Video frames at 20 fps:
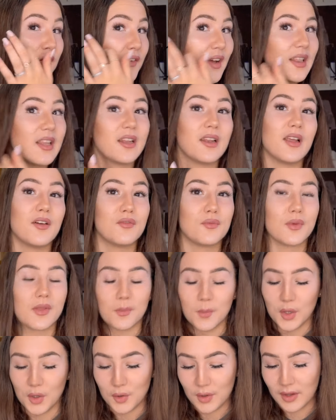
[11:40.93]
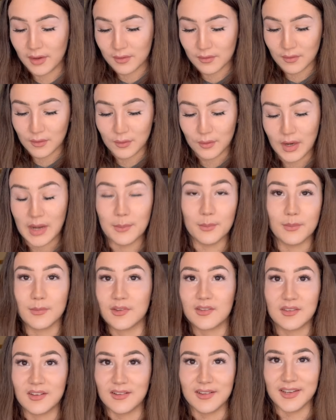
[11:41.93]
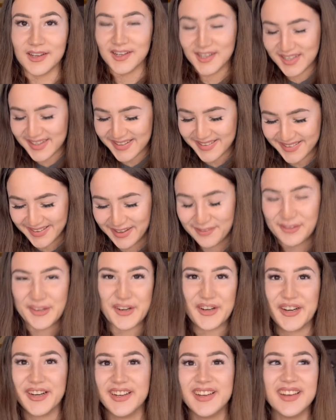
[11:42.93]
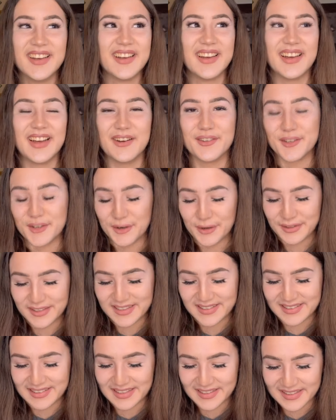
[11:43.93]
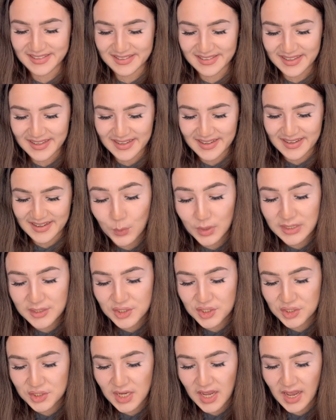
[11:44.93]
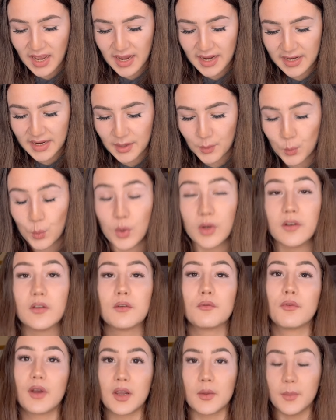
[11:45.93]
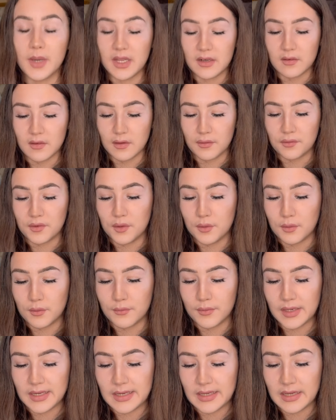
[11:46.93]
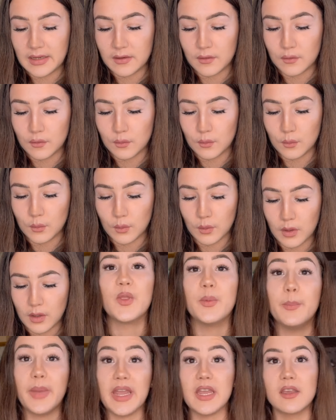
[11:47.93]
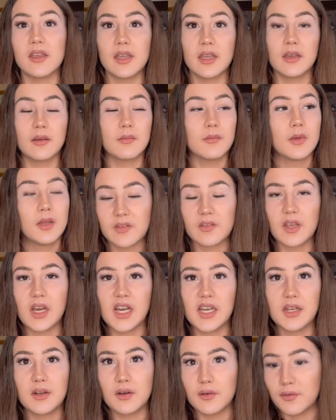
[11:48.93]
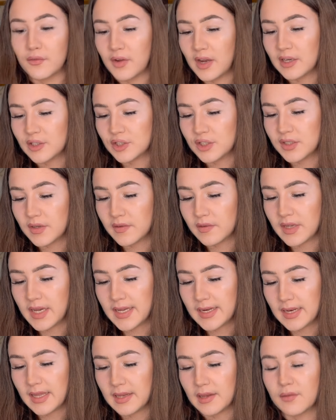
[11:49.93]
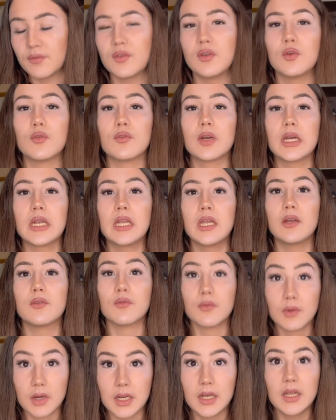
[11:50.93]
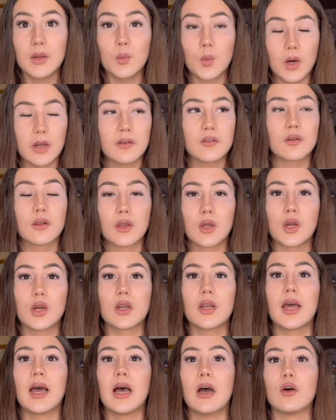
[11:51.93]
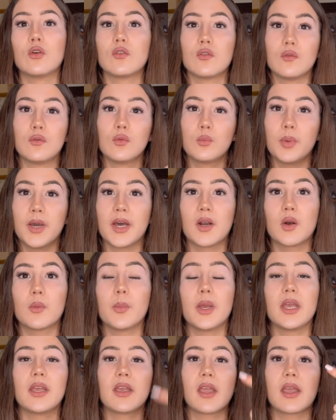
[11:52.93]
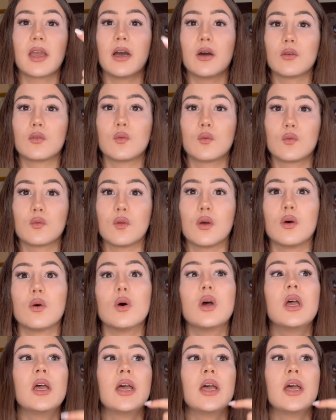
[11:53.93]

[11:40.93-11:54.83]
fell in love with Munich, so I'm still here after all these years, which I would recommend if you're really into the making side of fashion design, like if you really, really want to learn how to do pattern making, how to sew,